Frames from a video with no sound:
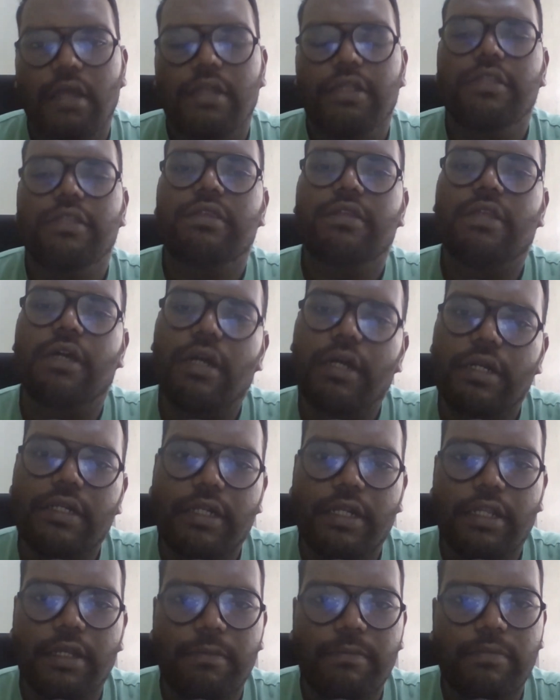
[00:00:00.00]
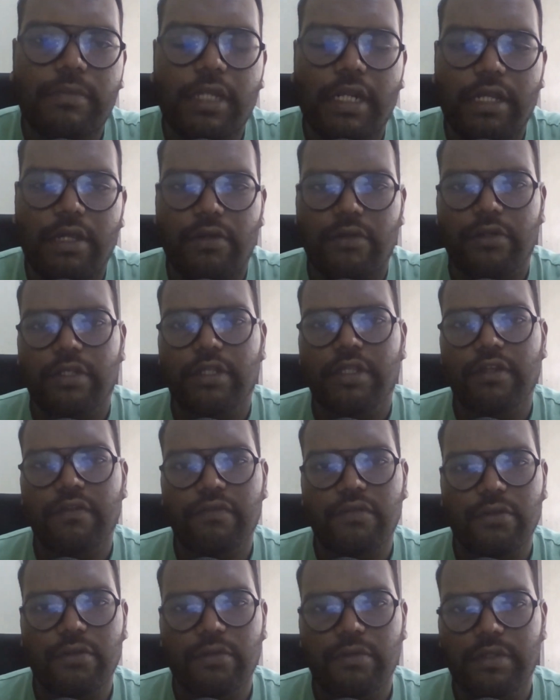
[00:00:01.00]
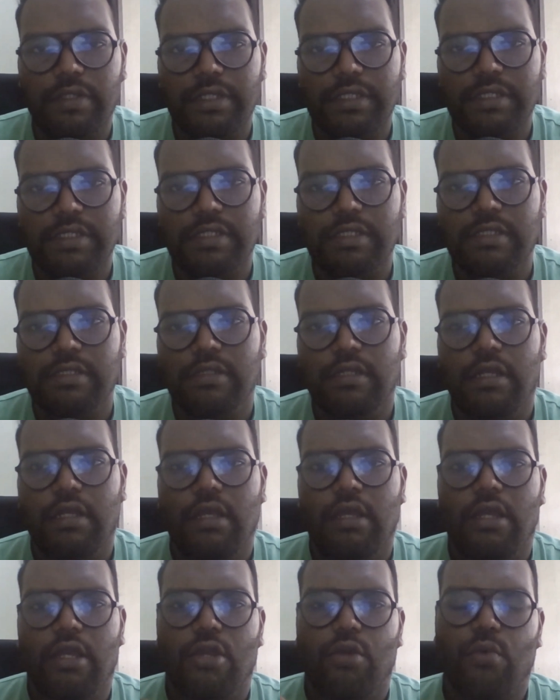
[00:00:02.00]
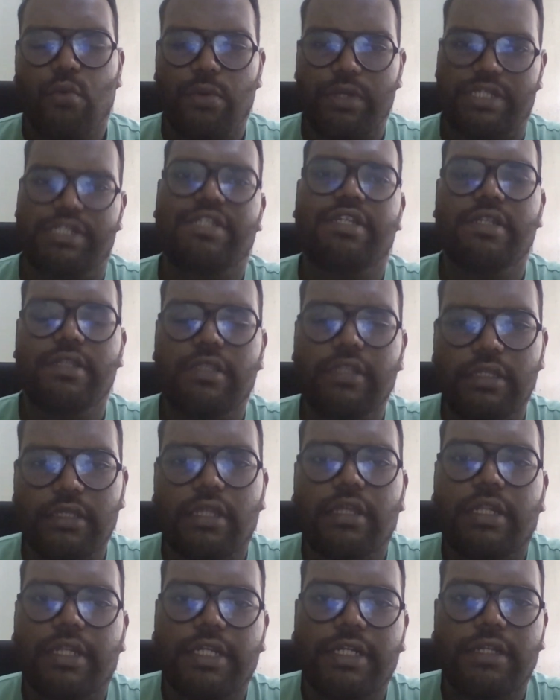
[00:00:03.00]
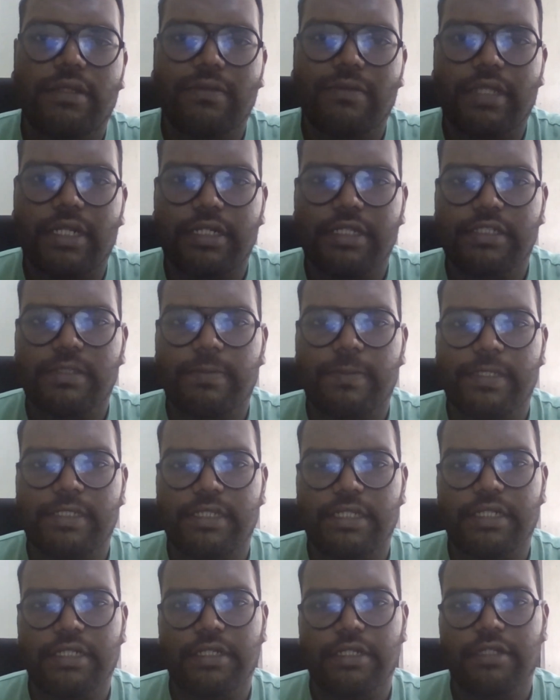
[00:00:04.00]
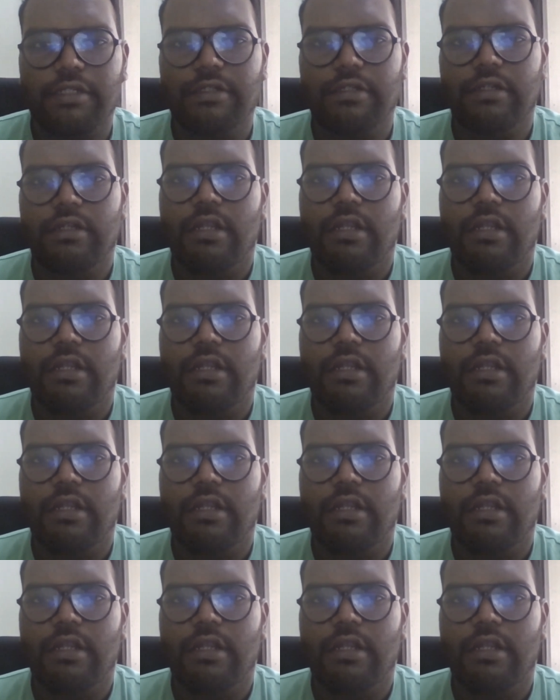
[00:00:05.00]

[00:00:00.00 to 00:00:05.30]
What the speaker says: The third tip that I want to give you is question the narrative that is presented.